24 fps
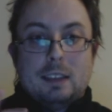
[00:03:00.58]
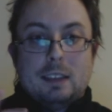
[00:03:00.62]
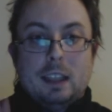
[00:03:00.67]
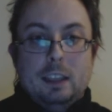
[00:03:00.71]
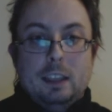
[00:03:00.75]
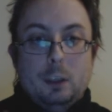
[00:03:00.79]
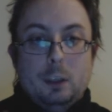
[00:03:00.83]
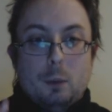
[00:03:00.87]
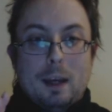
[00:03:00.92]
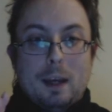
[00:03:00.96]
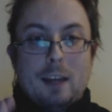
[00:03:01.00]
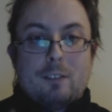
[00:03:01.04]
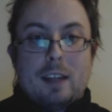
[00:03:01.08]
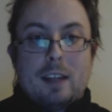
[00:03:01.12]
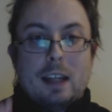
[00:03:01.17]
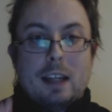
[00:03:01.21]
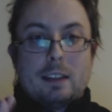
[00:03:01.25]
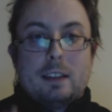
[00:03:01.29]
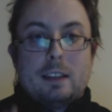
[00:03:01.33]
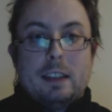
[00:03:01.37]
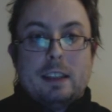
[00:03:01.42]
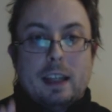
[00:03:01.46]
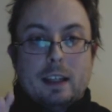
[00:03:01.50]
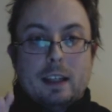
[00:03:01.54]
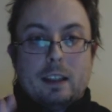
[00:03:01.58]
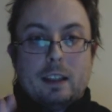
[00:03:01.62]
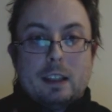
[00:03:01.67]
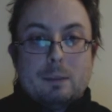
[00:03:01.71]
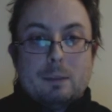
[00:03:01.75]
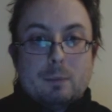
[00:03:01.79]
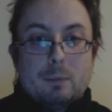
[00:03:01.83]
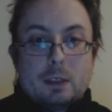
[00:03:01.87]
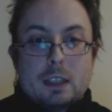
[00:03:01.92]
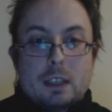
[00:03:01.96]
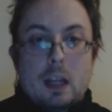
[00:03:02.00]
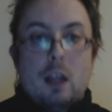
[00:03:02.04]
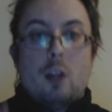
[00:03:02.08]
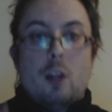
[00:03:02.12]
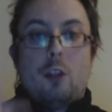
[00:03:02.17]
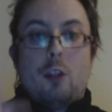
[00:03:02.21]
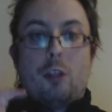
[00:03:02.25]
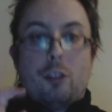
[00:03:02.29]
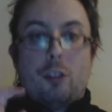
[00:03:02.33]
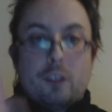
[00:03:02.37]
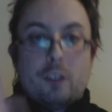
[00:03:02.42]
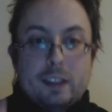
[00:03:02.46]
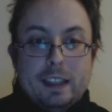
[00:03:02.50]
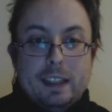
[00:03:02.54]
until you have had the agreement
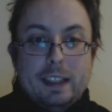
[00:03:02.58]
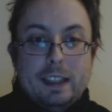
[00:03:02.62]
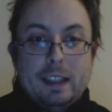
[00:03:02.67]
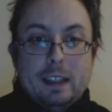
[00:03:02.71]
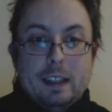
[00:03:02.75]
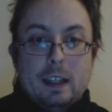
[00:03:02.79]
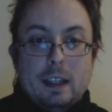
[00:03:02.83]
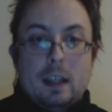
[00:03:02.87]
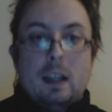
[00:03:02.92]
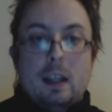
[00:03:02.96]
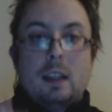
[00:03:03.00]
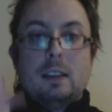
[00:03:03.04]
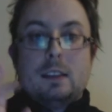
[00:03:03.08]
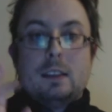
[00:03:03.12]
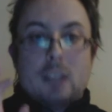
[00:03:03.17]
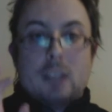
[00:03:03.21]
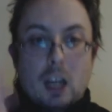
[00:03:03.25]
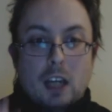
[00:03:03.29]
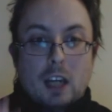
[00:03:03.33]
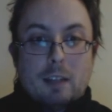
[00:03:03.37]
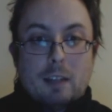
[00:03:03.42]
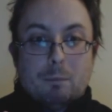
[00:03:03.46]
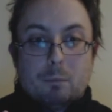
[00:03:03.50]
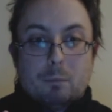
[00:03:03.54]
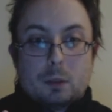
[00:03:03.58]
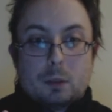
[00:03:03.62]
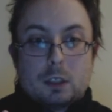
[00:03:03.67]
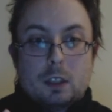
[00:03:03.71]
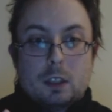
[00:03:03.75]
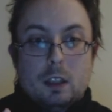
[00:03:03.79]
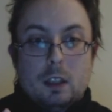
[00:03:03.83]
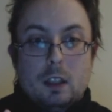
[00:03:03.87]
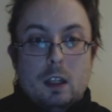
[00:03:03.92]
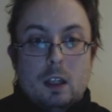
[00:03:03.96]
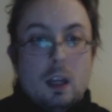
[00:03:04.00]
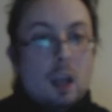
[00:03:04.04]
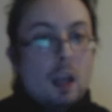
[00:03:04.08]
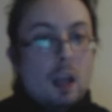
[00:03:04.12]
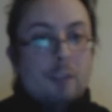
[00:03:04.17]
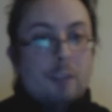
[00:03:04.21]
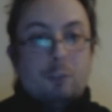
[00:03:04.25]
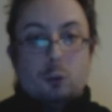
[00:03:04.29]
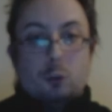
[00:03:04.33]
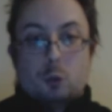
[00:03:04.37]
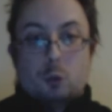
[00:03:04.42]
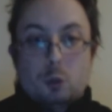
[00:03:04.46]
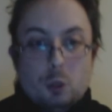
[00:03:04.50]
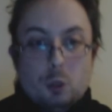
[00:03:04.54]
three times.
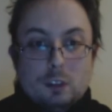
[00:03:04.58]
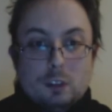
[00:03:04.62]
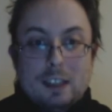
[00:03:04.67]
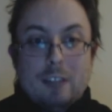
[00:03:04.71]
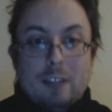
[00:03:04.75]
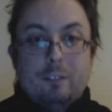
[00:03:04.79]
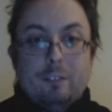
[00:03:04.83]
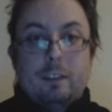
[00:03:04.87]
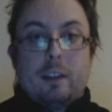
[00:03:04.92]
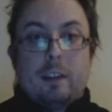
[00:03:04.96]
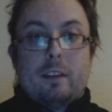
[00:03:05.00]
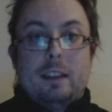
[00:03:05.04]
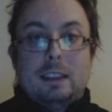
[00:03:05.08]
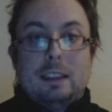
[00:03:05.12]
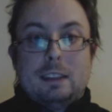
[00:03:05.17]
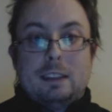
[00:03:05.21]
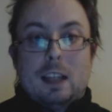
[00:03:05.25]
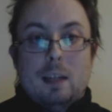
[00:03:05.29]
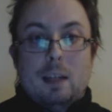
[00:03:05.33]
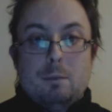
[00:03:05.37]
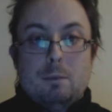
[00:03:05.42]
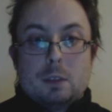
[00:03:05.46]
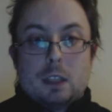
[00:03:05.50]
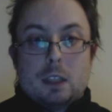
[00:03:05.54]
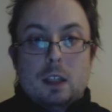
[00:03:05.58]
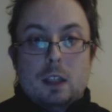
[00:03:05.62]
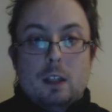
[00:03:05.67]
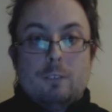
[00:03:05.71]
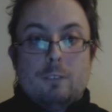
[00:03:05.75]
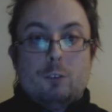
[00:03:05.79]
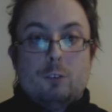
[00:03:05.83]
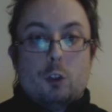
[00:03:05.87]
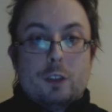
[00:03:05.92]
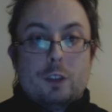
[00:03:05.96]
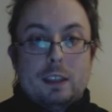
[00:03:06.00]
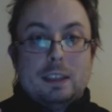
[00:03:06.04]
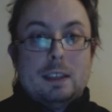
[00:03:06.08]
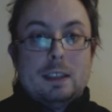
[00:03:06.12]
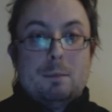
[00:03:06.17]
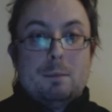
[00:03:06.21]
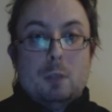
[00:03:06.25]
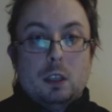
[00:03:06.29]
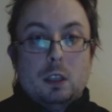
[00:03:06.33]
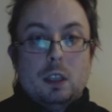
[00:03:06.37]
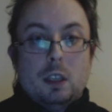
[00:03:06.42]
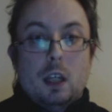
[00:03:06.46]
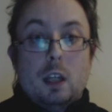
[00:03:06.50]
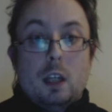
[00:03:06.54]
If you do not have it three times, for the
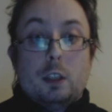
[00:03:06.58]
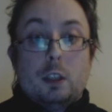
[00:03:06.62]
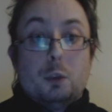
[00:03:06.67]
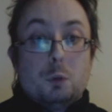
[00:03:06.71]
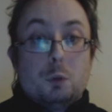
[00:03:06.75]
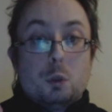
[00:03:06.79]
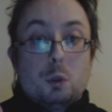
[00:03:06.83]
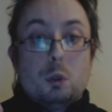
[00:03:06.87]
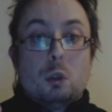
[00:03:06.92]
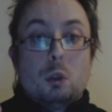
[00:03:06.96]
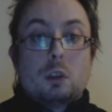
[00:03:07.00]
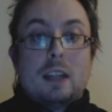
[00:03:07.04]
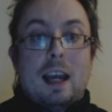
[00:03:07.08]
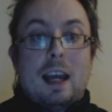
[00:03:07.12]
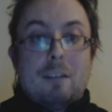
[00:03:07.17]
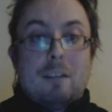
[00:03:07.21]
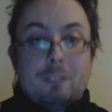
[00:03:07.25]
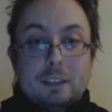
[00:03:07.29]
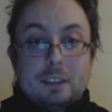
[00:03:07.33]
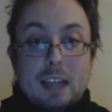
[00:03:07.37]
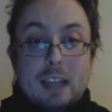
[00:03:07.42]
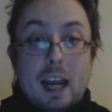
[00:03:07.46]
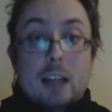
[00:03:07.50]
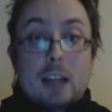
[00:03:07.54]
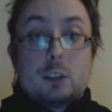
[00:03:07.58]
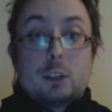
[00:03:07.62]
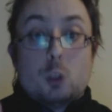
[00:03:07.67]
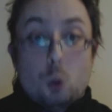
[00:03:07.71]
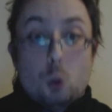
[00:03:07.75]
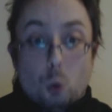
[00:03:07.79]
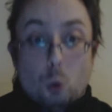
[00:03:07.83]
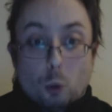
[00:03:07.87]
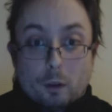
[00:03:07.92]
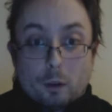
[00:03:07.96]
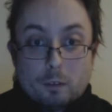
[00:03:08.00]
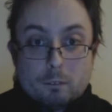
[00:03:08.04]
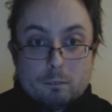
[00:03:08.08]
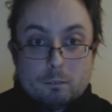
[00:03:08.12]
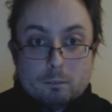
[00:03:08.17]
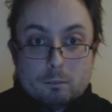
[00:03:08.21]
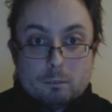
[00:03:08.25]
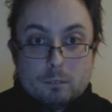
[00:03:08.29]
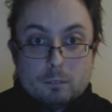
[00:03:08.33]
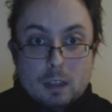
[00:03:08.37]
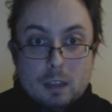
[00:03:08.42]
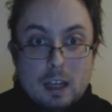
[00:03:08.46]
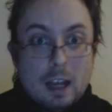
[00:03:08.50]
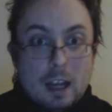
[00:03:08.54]
demon, you do not have it at all.
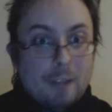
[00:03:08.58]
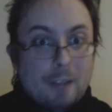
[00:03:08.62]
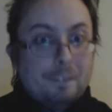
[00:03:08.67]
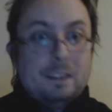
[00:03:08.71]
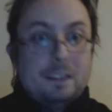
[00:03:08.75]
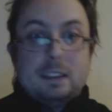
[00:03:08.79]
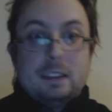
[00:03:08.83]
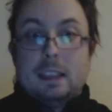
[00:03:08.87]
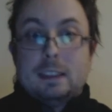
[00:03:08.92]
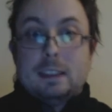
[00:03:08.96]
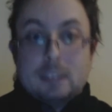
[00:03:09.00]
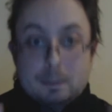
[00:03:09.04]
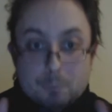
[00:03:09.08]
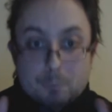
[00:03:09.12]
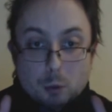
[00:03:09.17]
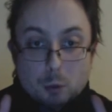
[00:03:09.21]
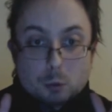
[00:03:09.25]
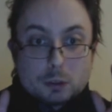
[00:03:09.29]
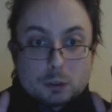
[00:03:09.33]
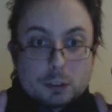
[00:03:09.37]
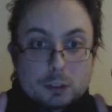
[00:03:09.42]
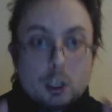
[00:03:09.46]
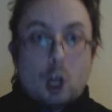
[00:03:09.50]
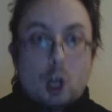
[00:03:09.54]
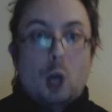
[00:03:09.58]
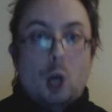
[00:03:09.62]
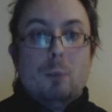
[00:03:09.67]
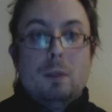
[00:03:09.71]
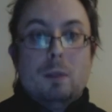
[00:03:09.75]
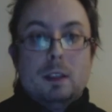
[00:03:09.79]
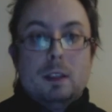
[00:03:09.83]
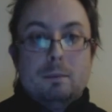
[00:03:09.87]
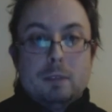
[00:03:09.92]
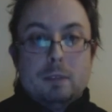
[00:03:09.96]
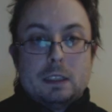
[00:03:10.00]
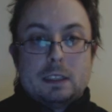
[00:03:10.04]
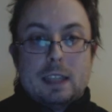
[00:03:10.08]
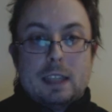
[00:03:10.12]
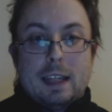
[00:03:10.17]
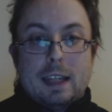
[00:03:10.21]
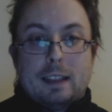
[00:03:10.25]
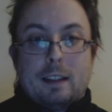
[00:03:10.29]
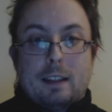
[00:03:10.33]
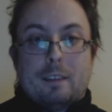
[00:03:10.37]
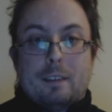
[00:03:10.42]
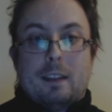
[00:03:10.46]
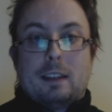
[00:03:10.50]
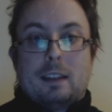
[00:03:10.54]
And this is the most common
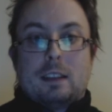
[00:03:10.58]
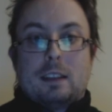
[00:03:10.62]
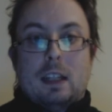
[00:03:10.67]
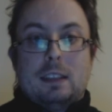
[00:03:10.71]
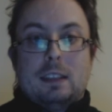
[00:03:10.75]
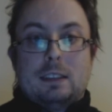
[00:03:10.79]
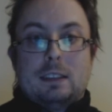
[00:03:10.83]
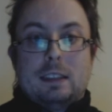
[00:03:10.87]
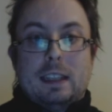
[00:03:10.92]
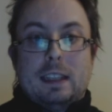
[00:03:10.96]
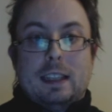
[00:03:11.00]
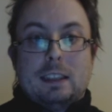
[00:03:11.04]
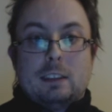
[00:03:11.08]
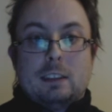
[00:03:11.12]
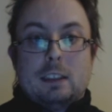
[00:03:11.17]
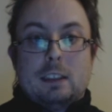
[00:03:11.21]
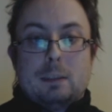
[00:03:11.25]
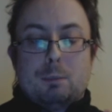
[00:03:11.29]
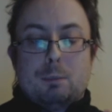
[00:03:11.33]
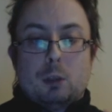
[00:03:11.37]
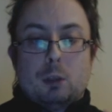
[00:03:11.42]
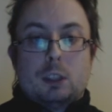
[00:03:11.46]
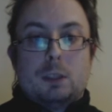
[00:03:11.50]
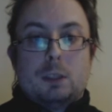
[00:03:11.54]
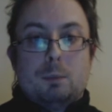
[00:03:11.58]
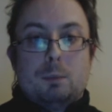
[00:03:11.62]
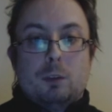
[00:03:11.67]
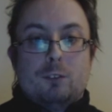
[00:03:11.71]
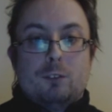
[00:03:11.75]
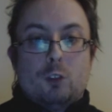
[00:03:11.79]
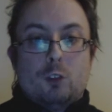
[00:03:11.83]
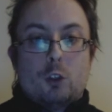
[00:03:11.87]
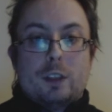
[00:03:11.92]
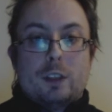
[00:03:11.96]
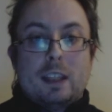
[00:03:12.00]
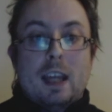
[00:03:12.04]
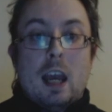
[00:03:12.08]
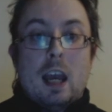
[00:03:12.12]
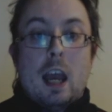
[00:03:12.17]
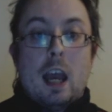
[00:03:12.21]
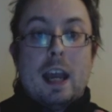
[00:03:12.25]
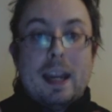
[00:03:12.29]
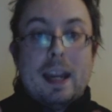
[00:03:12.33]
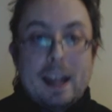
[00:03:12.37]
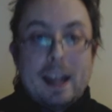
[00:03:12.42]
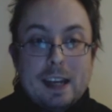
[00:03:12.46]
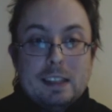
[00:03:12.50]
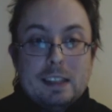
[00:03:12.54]
mistake that I see is responsible for the
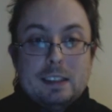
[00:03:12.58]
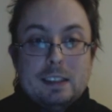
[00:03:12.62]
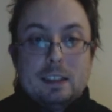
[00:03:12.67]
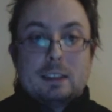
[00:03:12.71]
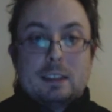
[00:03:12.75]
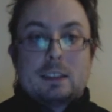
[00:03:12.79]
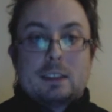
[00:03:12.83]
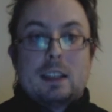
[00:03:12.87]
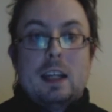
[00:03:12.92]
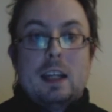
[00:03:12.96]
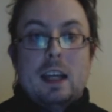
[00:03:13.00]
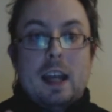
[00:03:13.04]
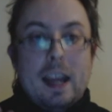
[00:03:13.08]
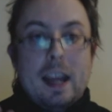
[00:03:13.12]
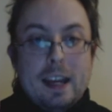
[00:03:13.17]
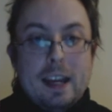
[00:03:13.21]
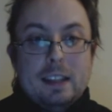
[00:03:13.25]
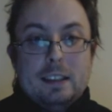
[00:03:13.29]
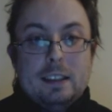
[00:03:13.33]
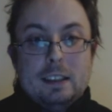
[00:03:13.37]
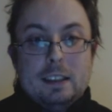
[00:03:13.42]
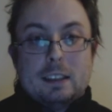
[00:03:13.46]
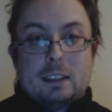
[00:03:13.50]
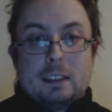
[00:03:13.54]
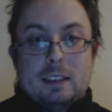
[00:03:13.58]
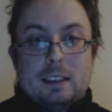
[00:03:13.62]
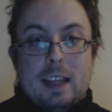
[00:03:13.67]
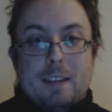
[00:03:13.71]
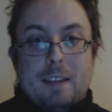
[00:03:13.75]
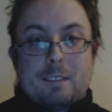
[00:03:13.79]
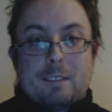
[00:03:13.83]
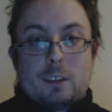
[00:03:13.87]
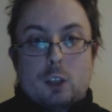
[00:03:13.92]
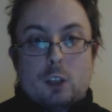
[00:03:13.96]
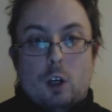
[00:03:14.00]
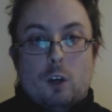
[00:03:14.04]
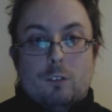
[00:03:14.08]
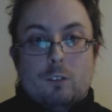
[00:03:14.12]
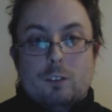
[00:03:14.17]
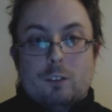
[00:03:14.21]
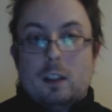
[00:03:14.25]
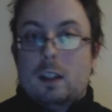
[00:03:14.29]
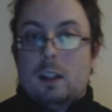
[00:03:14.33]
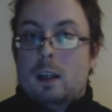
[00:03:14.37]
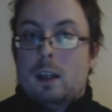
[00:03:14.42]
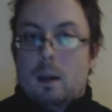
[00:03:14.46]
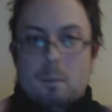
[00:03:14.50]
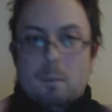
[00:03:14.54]
hideous, hideous deaths of
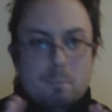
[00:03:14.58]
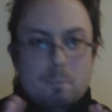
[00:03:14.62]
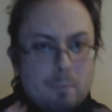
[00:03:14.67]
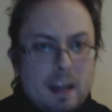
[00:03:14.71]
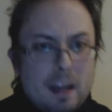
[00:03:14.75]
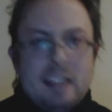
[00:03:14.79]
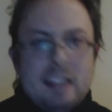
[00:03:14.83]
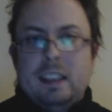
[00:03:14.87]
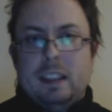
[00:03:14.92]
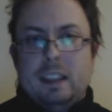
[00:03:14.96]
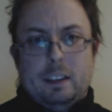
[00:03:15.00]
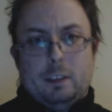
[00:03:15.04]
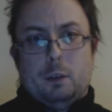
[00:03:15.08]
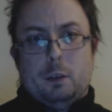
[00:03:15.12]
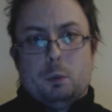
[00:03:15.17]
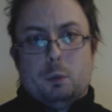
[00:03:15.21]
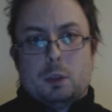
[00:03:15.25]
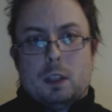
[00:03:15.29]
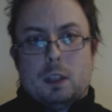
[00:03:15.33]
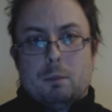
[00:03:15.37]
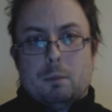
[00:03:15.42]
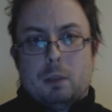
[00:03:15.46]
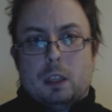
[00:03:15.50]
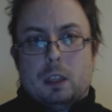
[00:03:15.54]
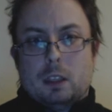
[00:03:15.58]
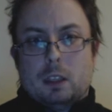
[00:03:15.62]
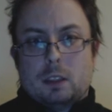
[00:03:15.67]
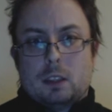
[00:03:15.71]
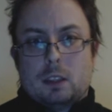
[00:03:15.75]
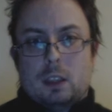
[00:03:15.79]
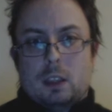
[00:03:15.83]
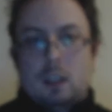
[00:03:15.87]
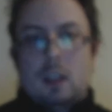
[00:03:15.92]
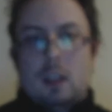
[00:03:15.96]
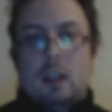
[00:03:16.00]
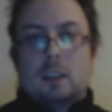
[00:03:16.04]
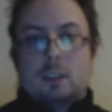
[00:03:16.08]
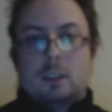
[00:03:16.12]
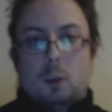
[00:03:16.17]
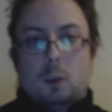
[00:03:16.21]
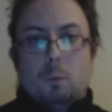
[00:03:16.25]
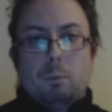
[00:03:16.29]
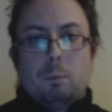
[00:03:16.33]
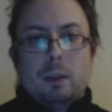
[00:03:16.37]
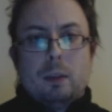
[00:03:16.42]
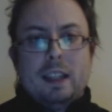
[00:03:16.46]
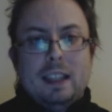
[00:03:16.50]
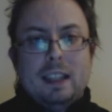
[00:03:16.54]
many new summoners.
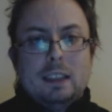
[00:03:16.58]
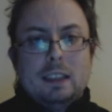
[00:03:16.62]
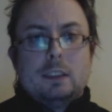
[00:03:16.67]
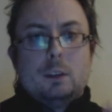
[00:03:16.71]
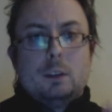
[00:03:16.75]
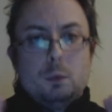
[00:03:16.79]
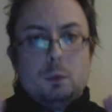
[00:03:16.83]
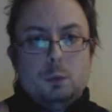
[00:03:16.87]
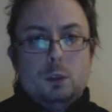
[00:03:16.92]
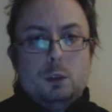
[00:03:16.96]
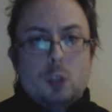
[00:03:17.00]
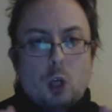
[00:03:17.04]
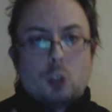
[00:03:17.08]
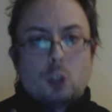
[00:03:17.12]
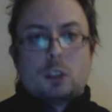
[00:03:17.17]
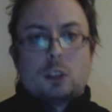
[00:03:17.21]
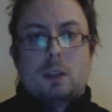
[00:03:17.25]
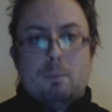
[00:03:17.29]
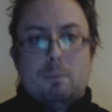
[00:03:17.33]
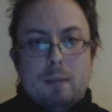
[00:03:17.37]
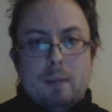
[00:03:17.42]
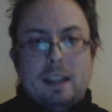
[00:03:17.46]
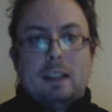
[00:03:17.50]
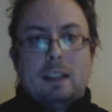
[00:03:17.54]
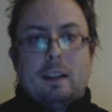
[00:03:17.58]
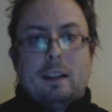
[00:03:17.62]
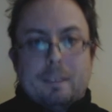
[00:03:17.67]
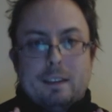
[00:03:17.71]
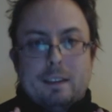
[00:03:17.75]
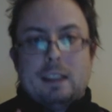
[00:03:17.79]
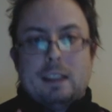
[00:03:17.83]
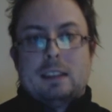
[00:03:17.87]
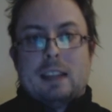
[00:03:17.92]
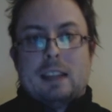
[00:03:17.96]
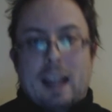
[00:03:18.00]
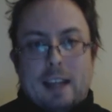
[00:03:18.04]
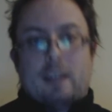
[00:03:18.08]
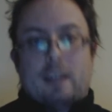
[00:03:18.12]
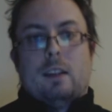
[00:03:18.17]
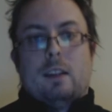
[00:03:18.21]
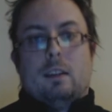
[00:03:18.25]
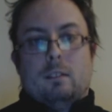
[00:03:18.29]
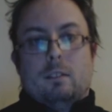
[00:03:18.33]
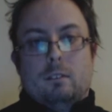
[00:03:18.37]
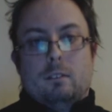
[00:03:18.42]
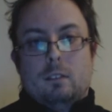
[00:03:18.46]
So please do not make this error.